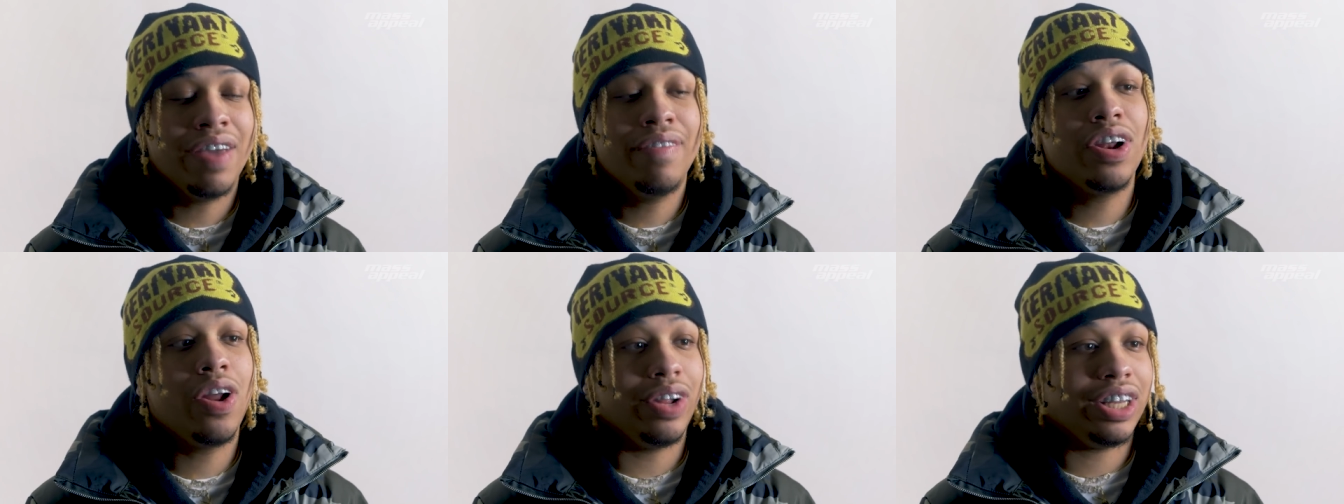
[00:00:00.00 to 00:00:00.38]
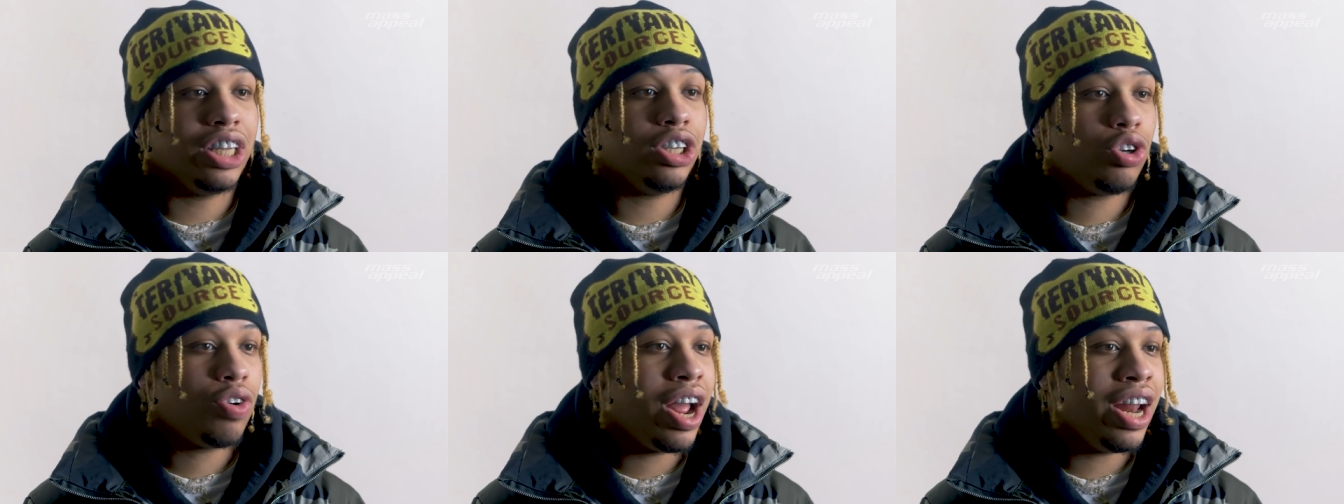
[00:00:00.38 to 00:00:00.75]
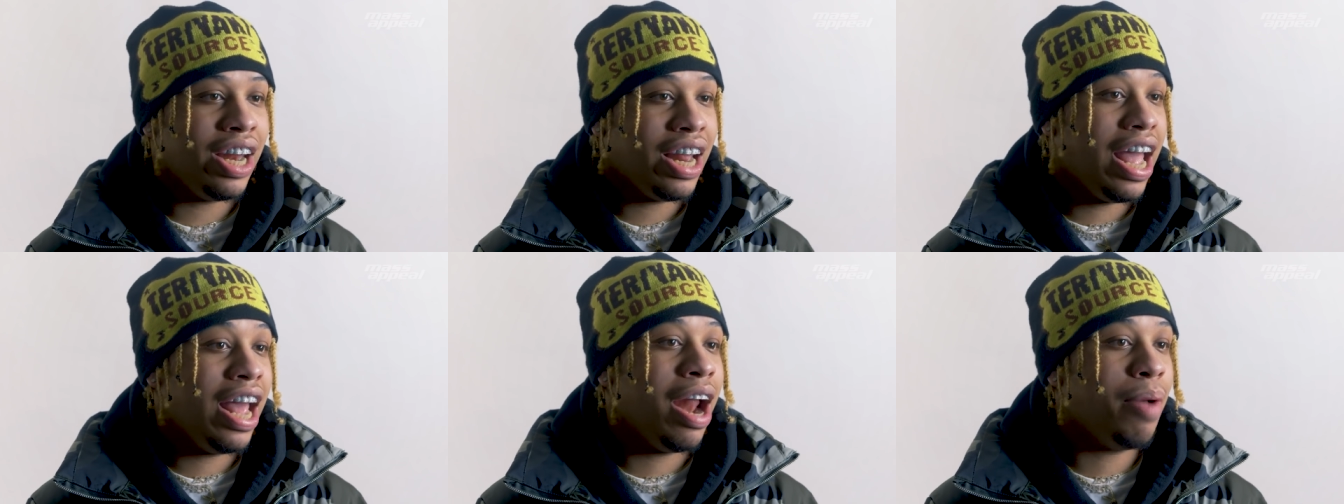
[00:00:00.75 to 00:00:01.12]
Even though it's a
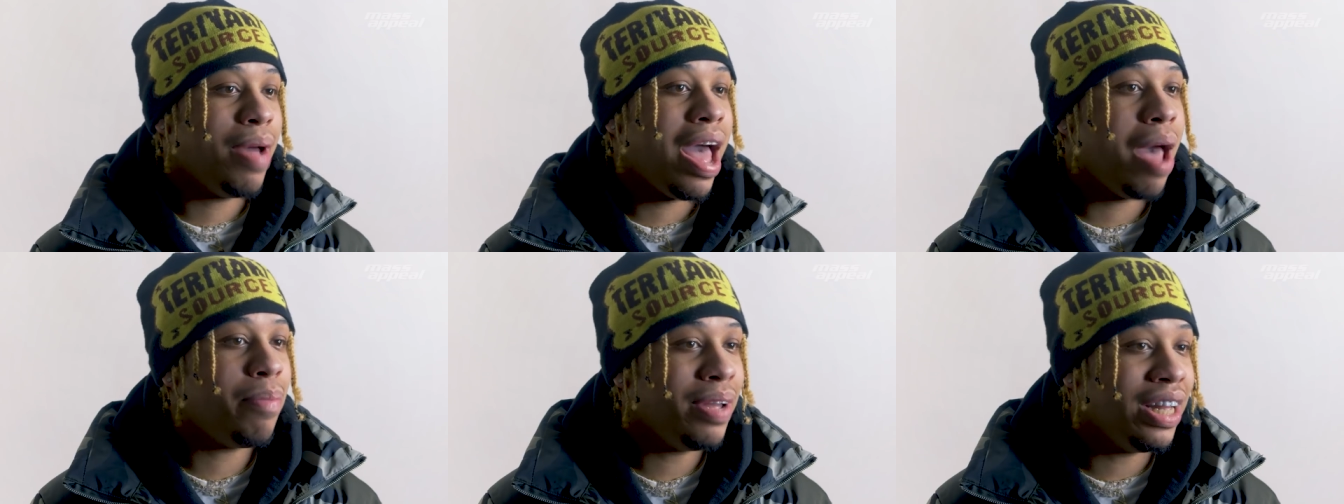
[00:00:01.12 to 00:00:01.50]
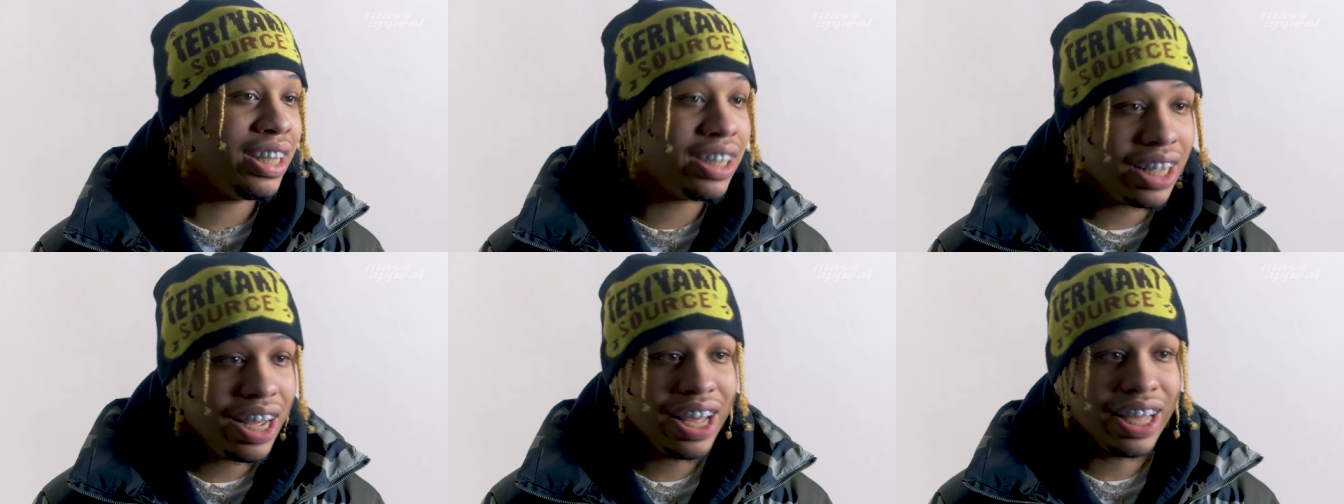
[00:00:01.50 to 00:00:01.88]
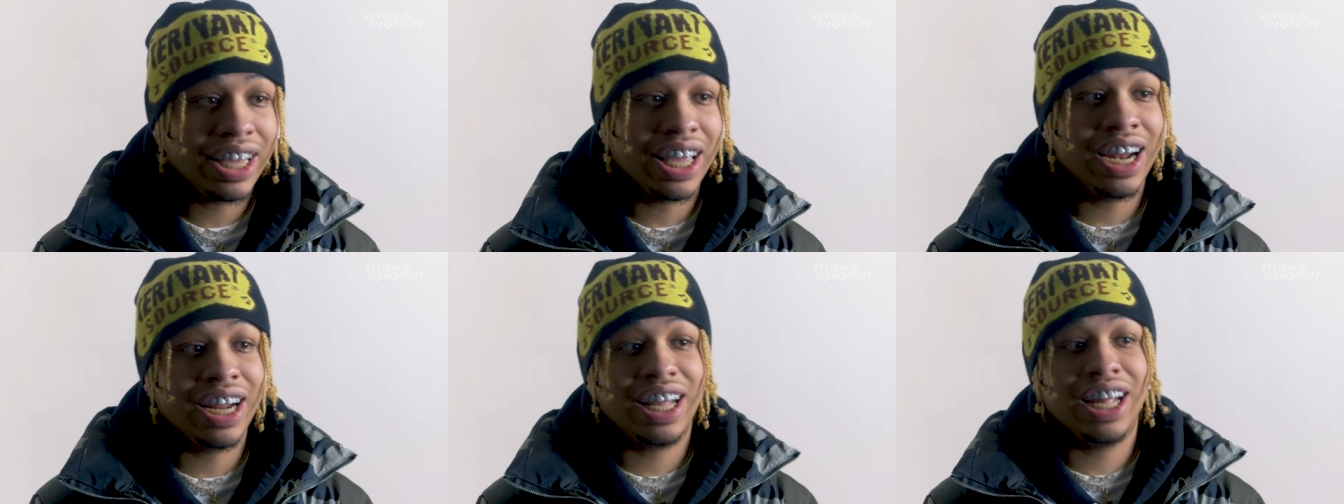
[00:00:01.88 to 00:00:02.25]
trend, and I'm happy it's
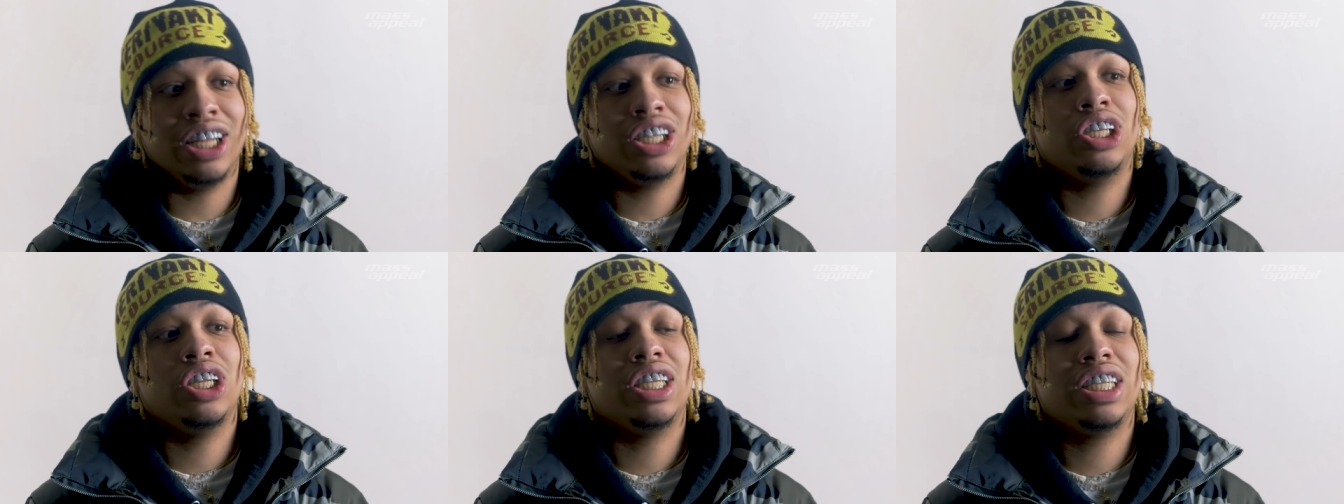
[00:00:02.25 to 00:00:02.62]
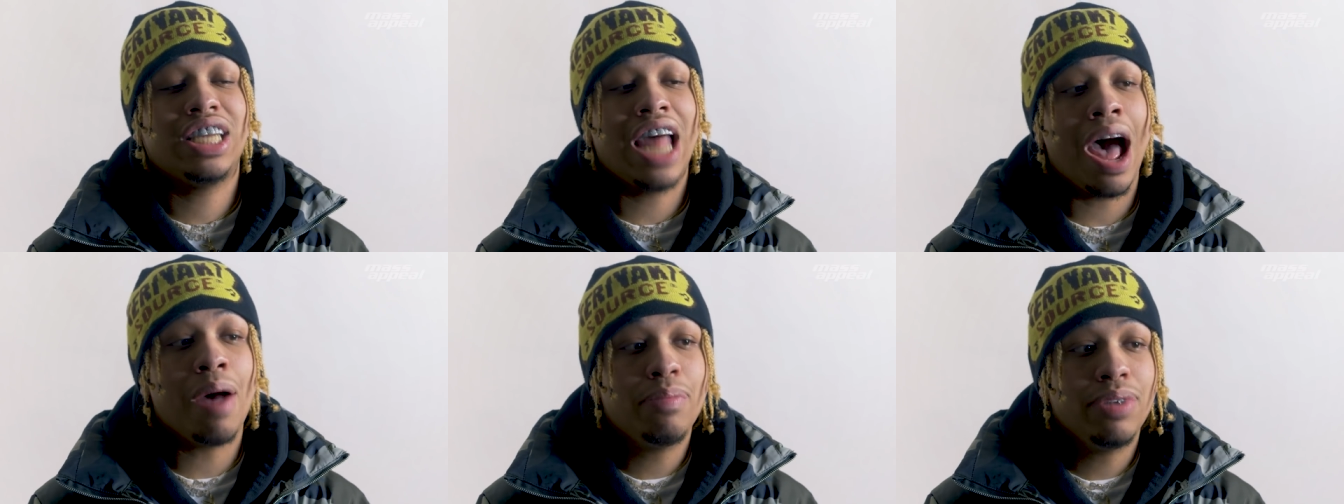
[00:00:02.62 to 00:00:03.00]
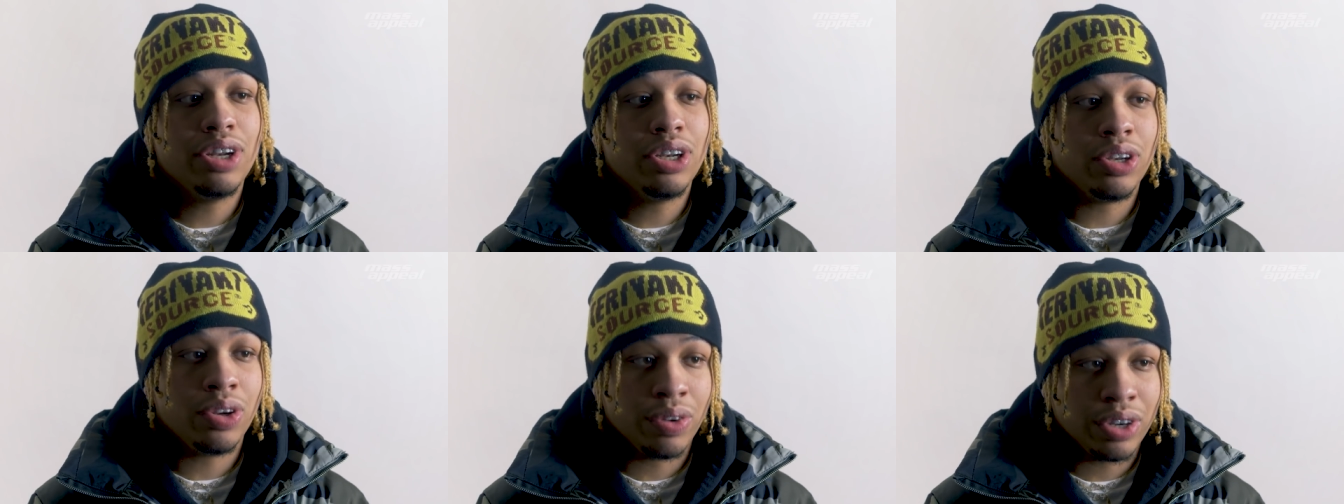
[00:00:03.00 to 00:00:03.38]
getting kids to stop
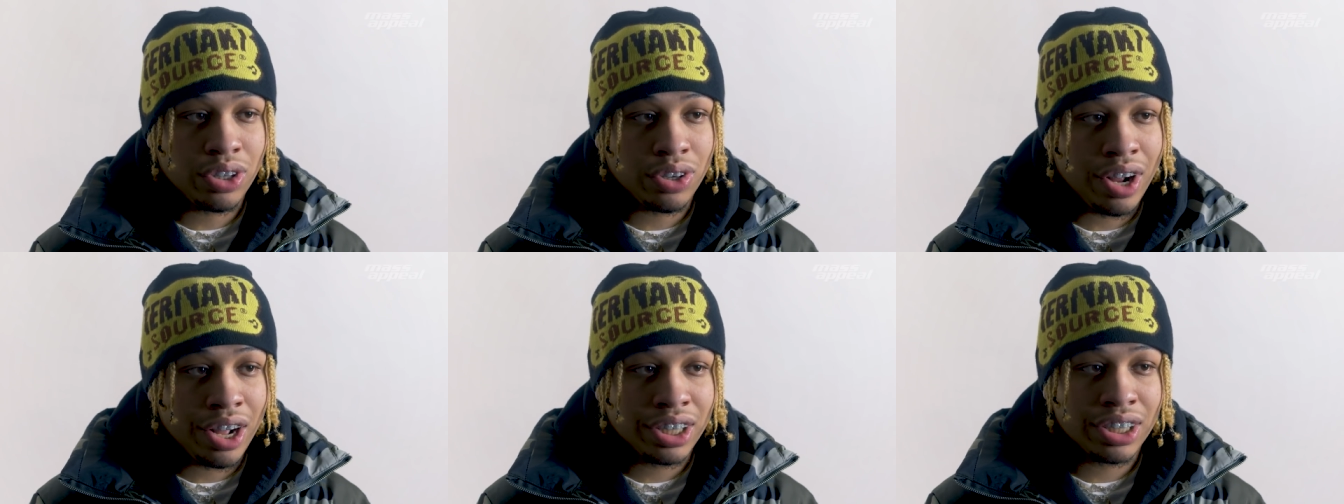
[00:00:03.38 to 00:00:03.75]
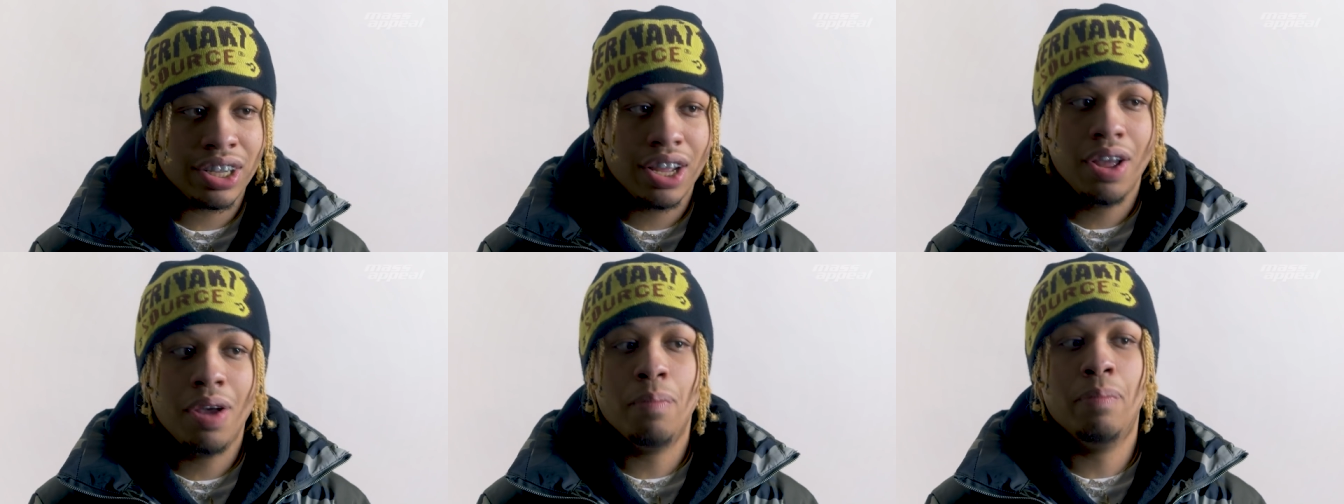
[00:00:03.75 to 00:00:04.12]
doing drugs.